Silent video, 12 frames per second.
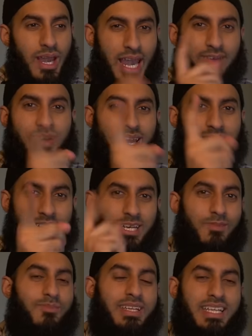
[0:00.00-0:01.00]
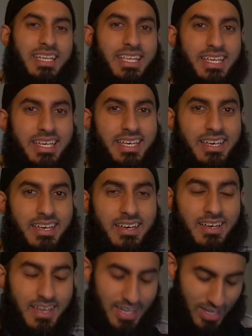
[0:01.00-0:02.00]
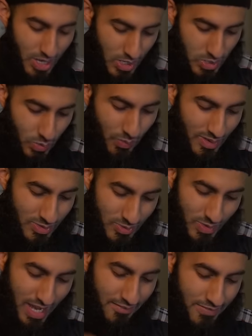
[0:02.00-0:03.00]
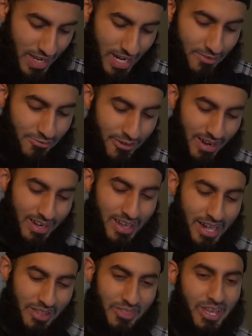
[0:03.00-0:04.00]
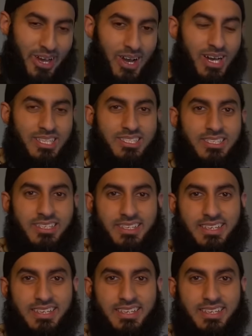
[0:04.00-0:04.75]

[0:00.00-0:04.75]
love Allah completely are the ones who have the love for Allah in their heart.